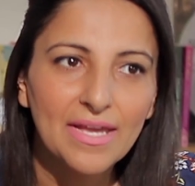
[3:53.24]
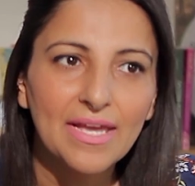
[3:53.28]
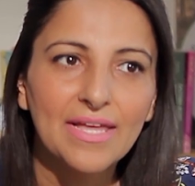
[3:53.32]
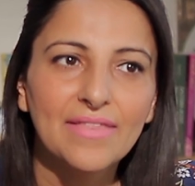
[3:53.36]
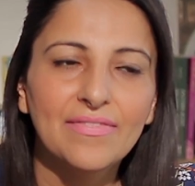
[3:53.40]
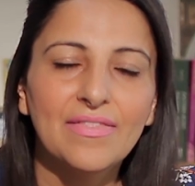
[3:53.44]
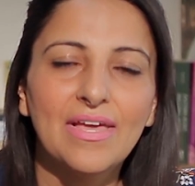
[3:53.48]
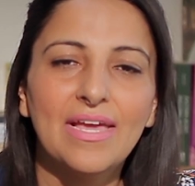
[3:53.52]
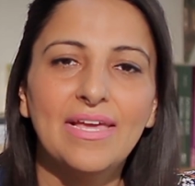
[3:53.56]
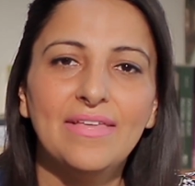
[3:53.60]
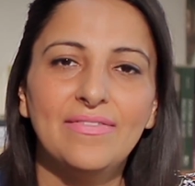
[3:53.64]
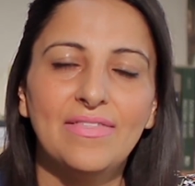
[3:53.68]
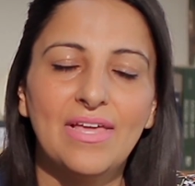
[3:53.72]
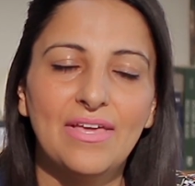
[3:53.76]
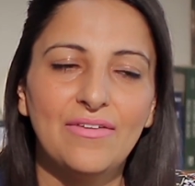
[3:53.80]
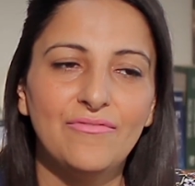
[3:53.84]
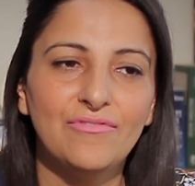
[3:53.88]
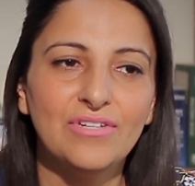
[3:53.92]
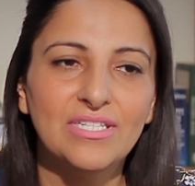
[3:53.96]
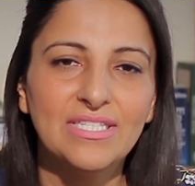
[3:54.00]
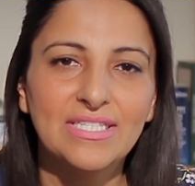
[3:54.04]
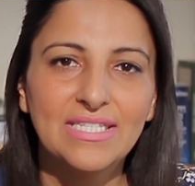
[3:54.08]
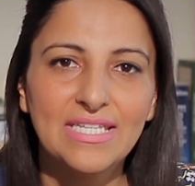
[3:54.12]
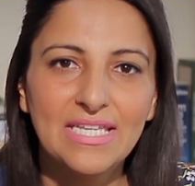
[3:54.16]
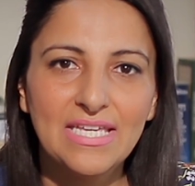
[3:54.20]
They
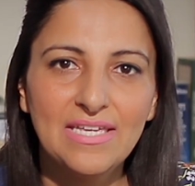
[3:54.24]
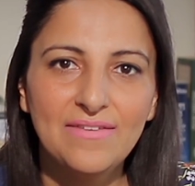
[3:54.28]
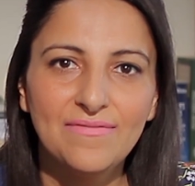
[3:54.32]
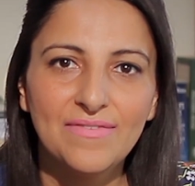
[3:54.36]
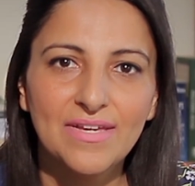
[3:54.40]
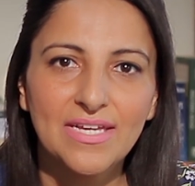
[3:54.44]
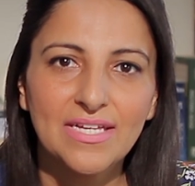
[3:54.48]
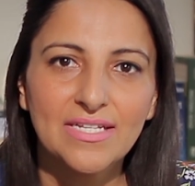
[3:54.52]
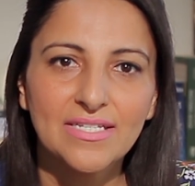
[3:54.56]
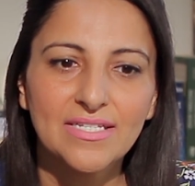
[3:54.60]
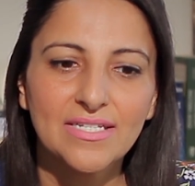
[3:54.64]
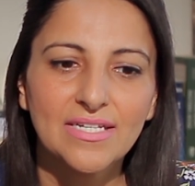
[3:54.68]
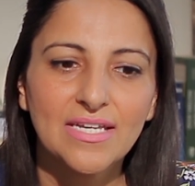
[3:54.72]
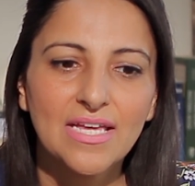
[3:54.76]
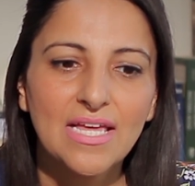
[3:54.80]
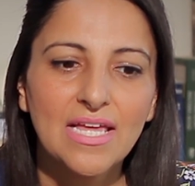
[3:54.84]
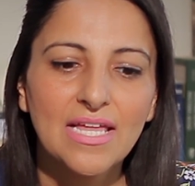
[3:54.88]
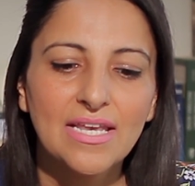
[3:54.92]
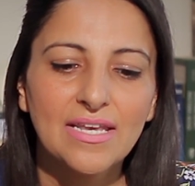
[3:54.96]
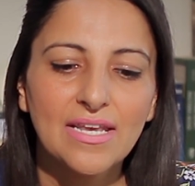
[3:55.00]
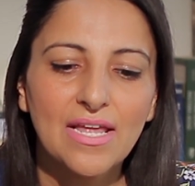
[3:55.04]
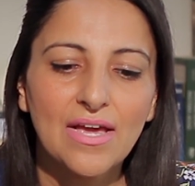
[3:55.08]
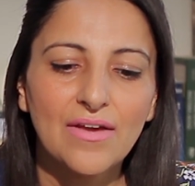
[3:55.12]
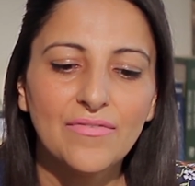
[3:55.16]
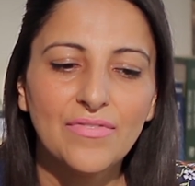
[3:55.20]
receive it.
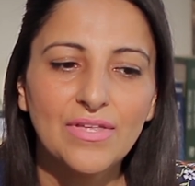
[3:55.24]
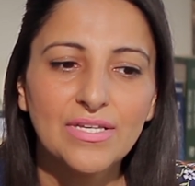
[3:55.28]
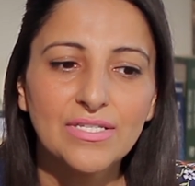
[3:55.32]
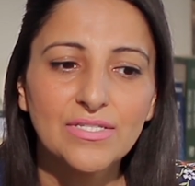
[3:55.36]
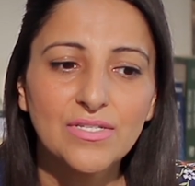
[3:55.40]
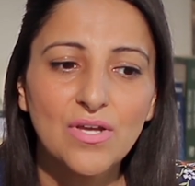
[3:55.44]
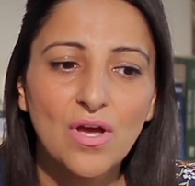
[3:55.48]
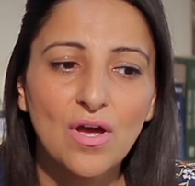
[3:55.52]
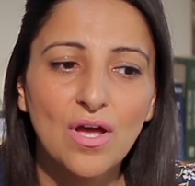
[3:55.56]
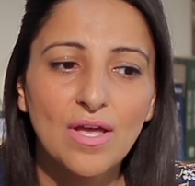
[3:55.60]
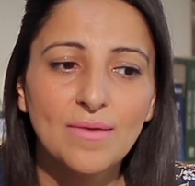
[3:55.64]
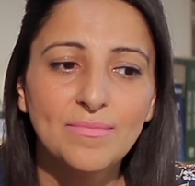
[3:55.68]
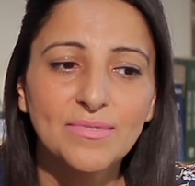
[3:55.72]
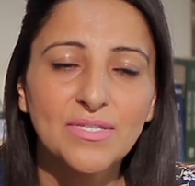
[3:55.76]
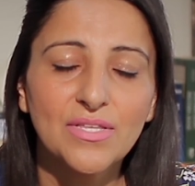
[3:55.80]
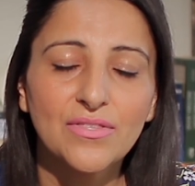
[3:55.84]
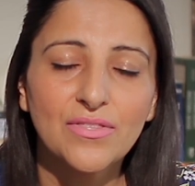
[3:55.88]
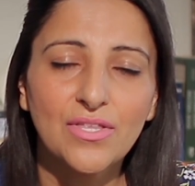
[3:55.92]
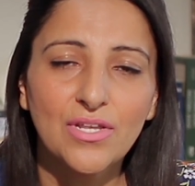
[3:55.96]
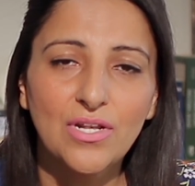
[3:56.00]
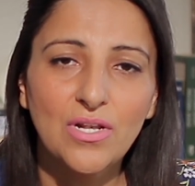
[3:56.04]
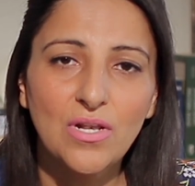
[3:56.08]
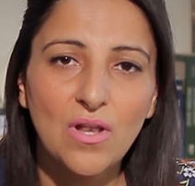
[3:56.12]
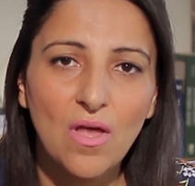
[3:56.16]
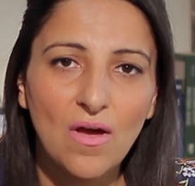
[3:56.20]
Now there's times
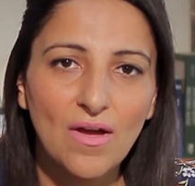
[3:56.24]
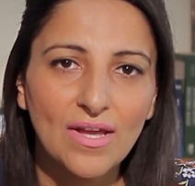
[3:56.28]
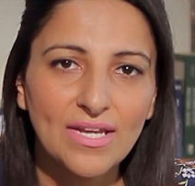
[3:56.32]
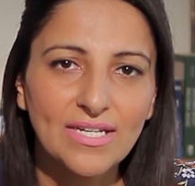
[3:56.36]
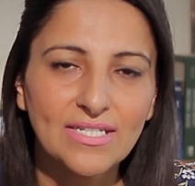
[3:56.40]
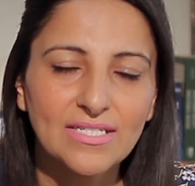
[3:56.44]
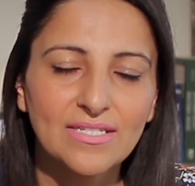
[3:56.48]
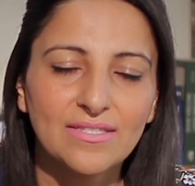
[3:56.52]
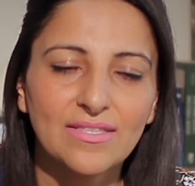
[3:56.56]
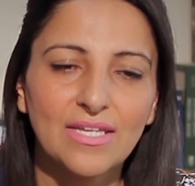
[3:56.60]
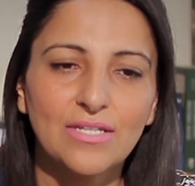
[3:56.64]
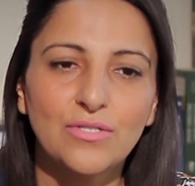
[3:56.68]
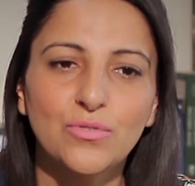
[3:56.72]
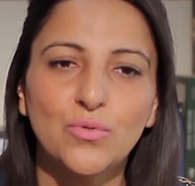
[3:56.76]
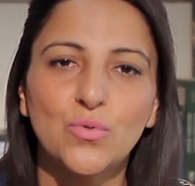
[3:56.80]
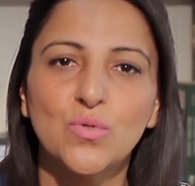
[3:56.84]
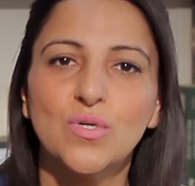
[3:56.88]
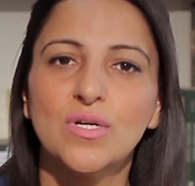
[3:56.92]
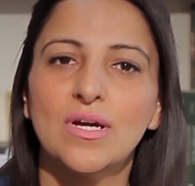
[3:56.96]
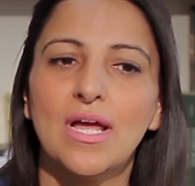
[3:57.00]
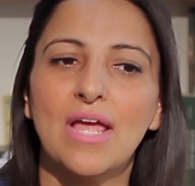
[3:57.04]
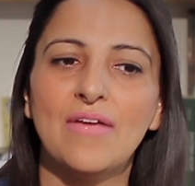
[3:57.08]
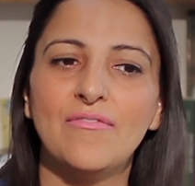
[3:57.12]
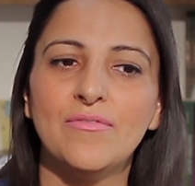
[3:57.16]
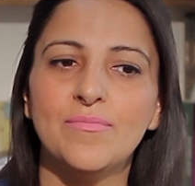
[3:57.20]
the light,
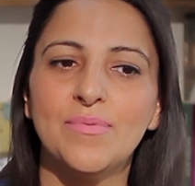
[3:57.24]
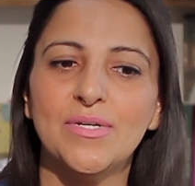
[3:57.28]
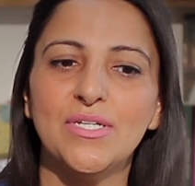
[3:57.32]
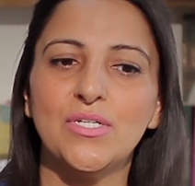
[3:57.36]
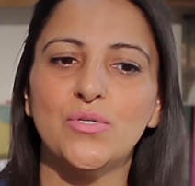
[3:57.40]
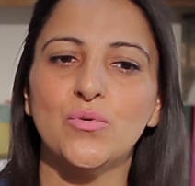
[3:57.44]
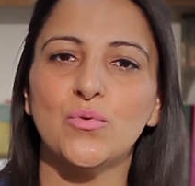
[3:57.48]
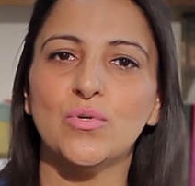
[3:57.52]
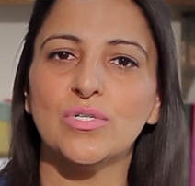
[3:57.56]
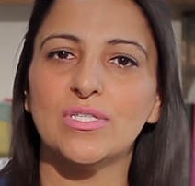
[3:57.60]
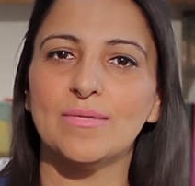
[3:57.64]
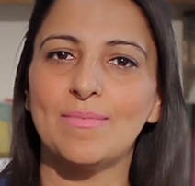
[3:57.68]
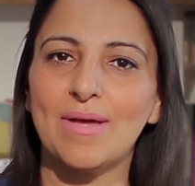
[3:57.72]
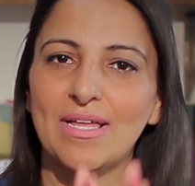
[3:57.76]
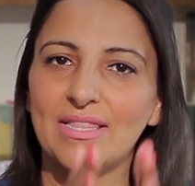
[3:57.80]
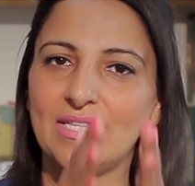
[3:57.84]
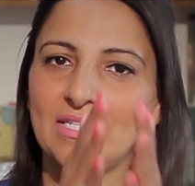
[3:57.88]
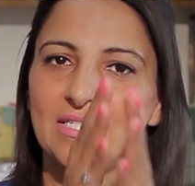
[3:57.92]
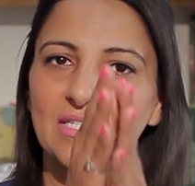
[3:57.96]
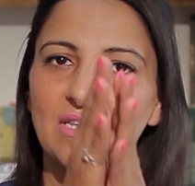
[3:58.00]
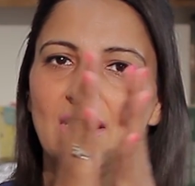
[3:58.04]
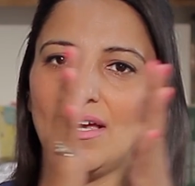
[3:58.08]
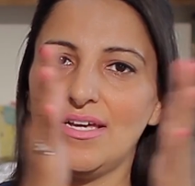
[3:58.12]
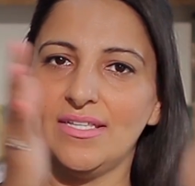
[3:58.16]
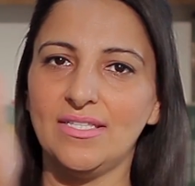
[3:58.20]
everybody talks about
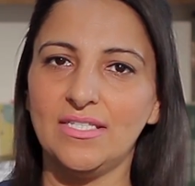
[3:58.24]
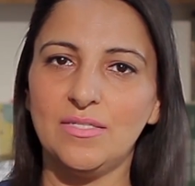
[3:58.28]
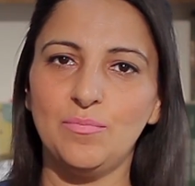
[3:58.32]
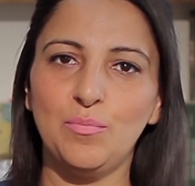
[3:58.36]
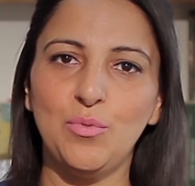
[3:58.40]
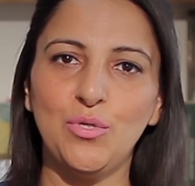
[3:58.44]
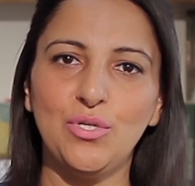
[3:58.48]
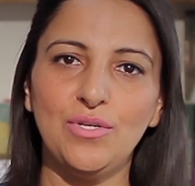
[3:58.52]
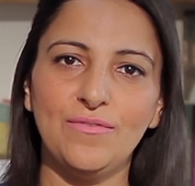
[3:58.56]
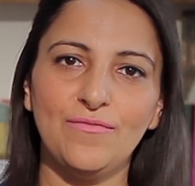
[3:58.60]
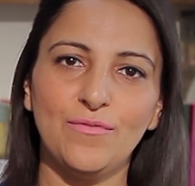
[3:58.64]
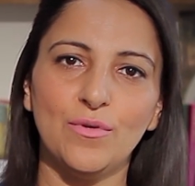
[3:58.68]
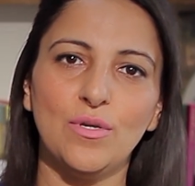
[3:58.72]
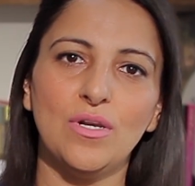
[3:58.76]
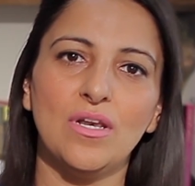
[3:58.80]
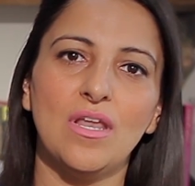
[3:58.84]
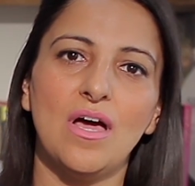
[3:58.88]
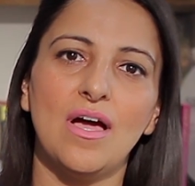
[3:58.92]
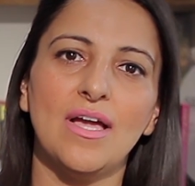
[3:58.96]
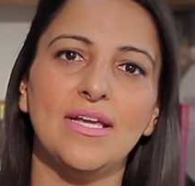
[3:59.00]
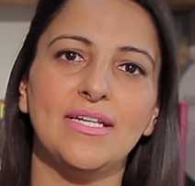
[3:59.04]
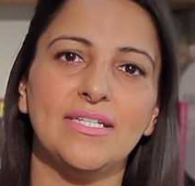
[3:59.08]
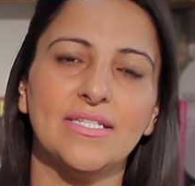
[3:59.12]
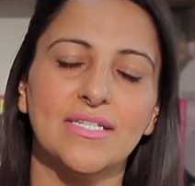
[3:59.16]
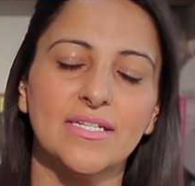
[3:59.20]
this light, this beautiful
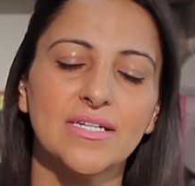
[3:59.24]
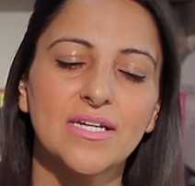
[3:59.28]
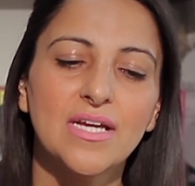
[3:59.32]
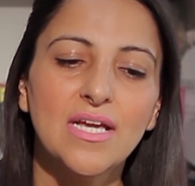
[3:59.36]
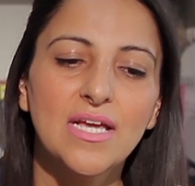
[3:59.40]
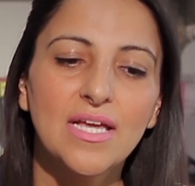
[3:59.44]
light.